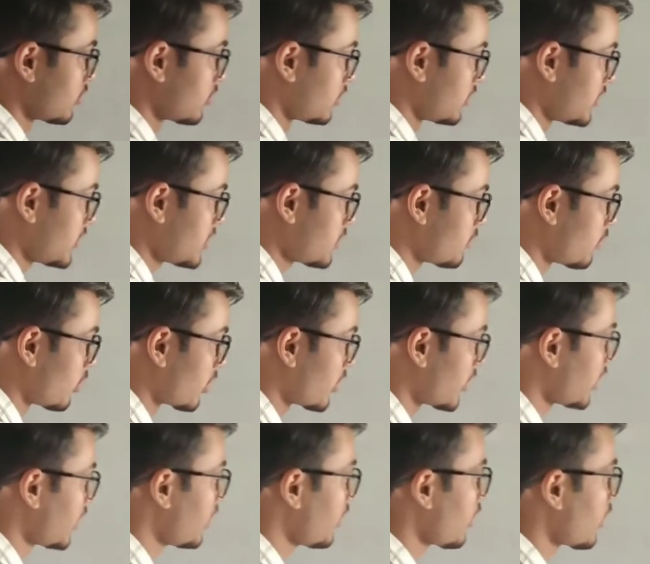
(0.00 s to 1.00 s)
this
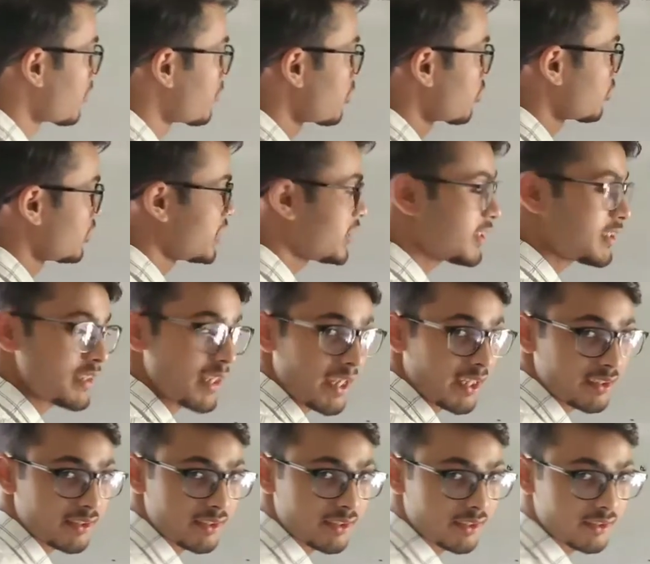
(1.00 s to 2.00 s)
body about this
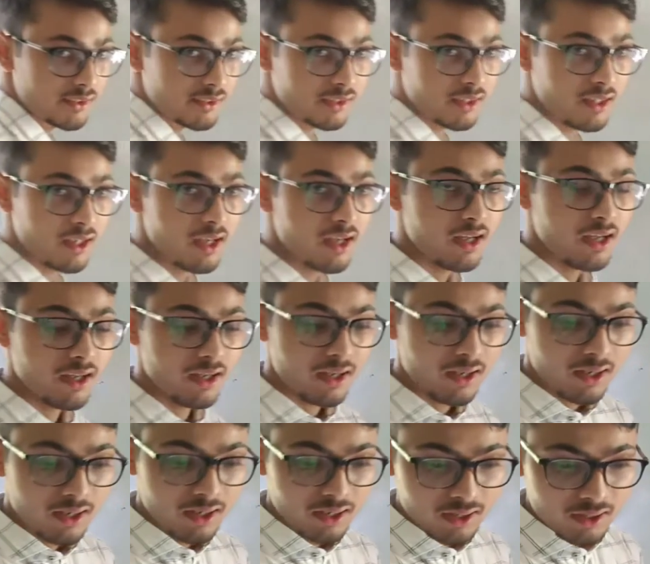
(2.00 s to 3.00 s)
axis.
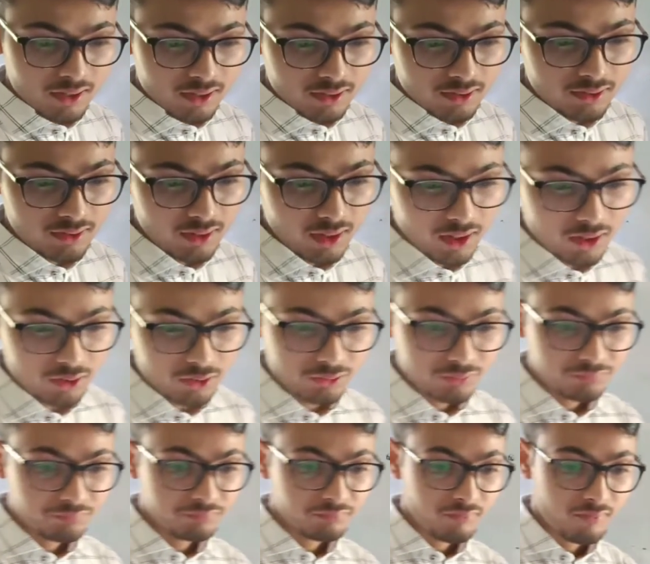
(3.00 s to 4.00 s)

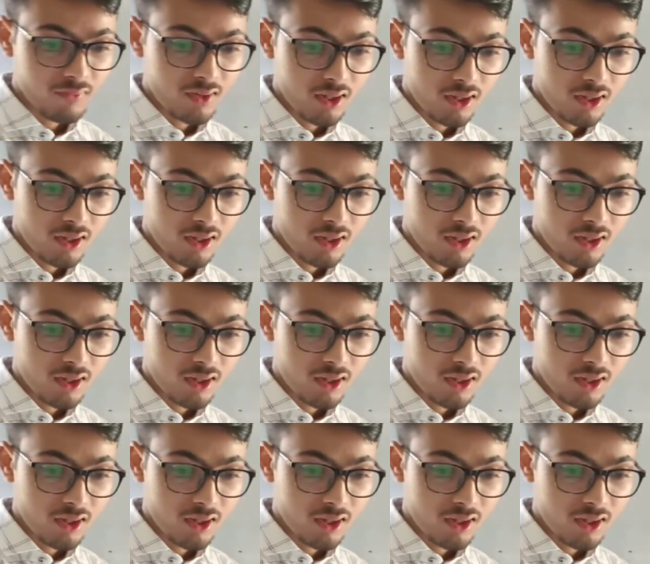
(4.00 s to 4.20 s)
Now